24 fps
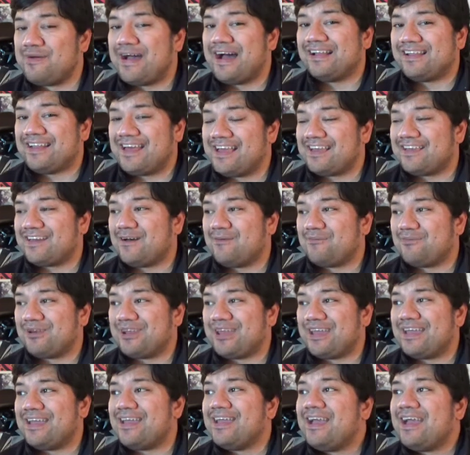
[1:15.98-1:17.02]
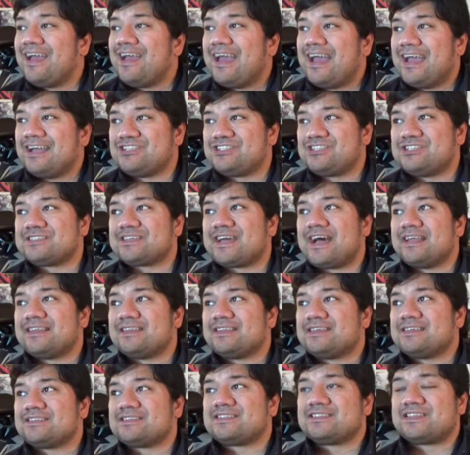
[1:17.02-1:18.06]
Ballet Company. And she's
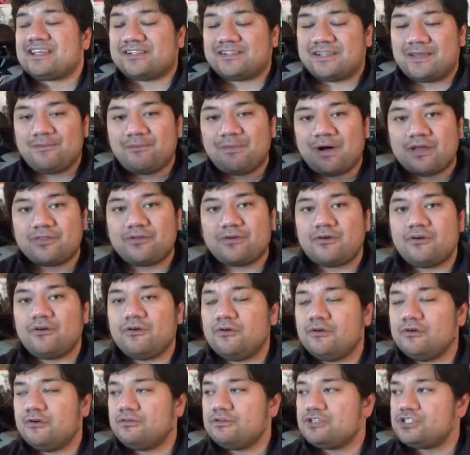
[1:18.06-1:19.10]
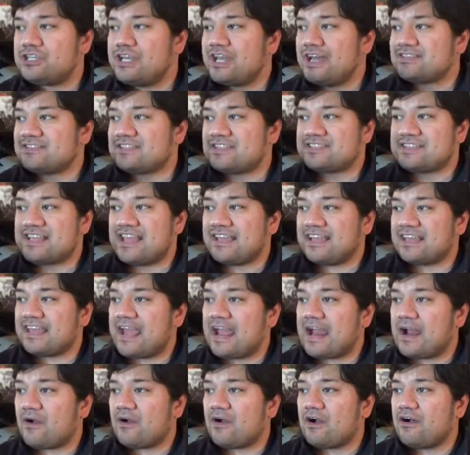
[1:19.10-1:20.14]
got this sickly mother who she has to take
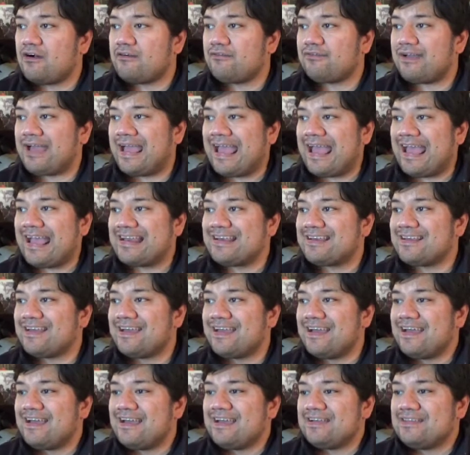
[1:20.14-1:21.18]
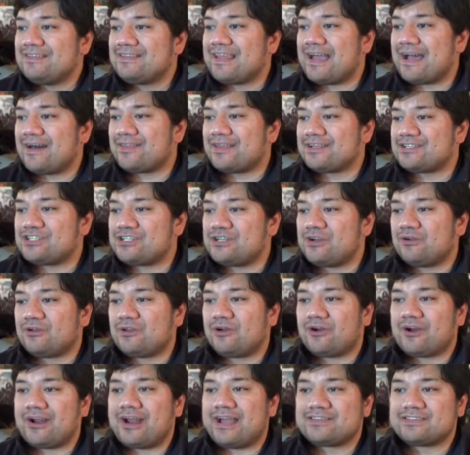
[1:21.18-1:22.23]
care of. And now that she no
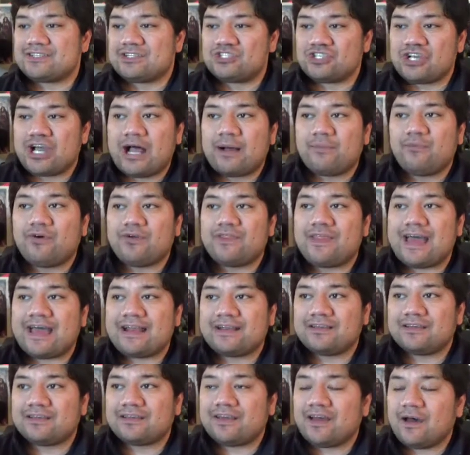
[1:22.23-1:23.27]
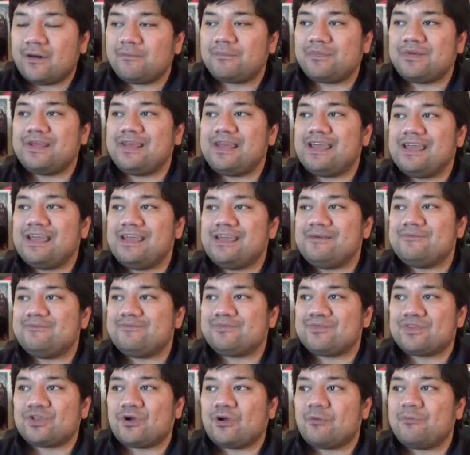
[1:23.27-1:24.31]
longer has a job with that company,
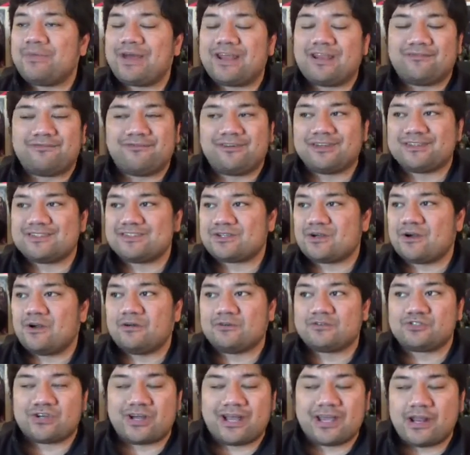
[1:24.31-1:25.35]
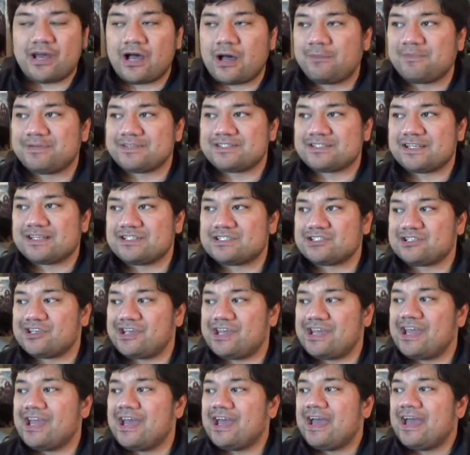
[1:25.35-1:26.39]
her benefits are all dried up
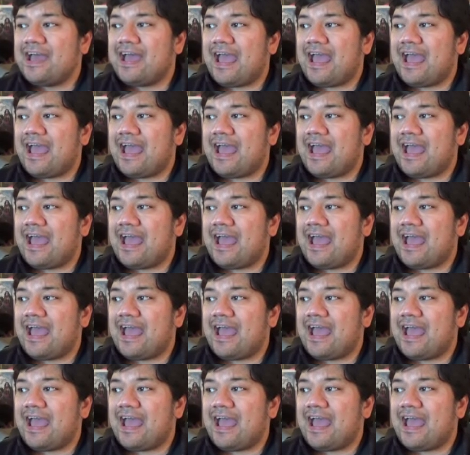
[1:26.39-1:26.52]
essentially.